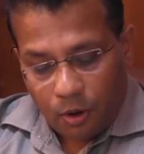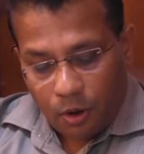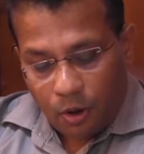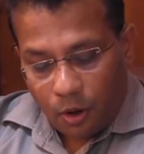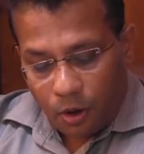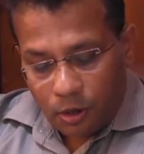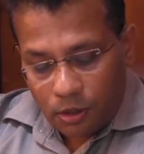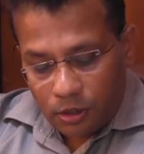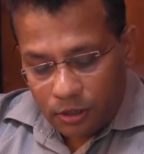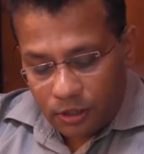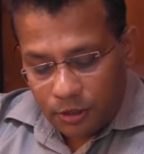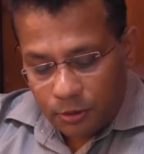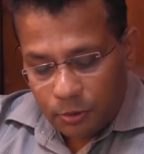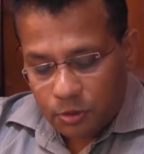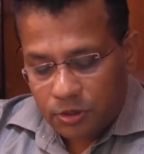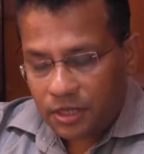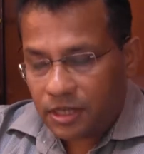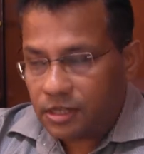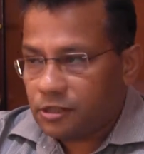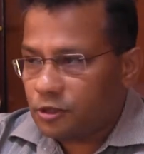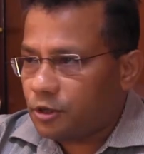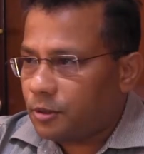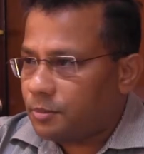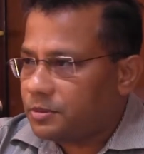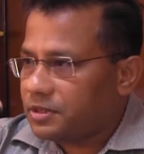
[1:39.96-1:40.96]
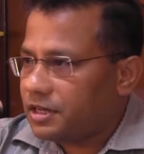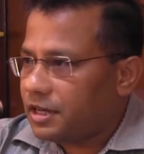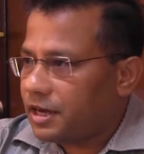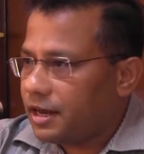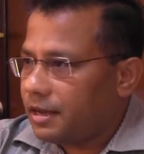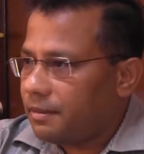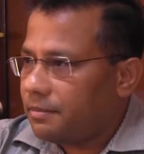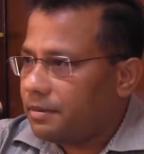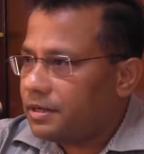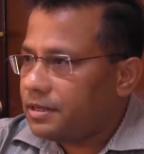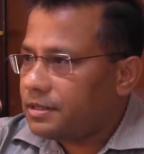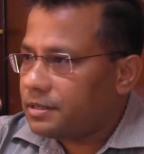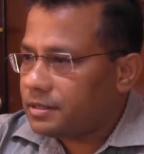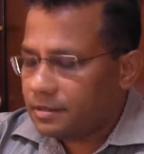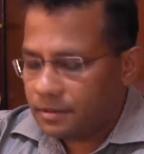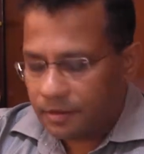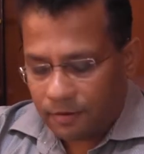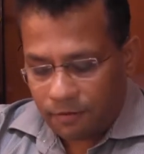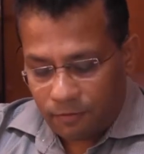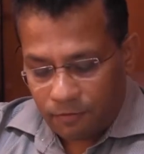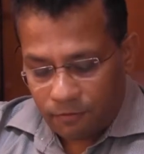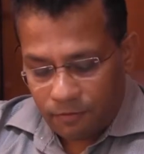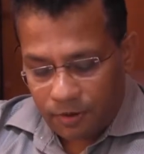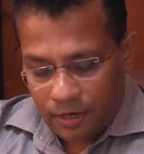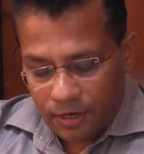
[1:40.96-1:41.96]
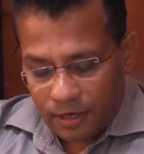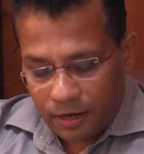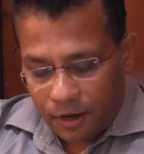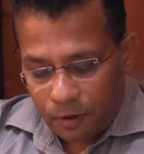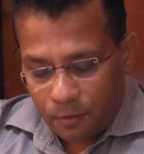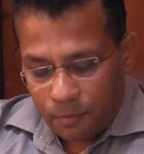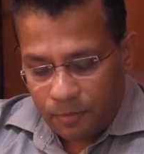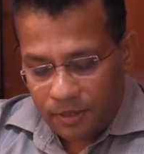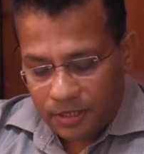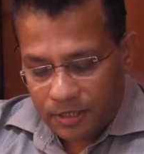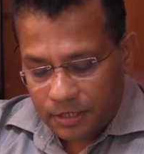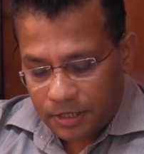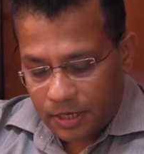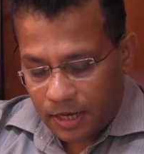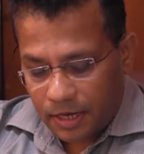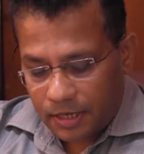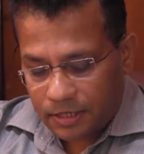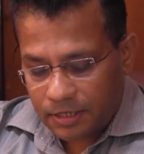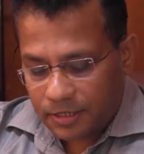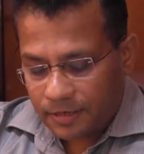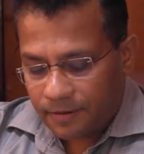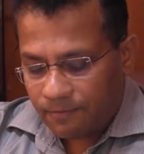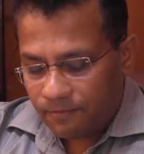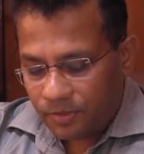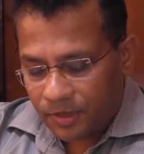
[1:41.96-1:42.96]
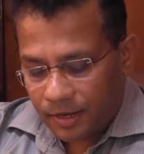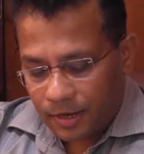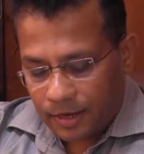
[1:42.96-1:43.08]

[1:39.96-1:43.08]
All QCell subscribers will now be charged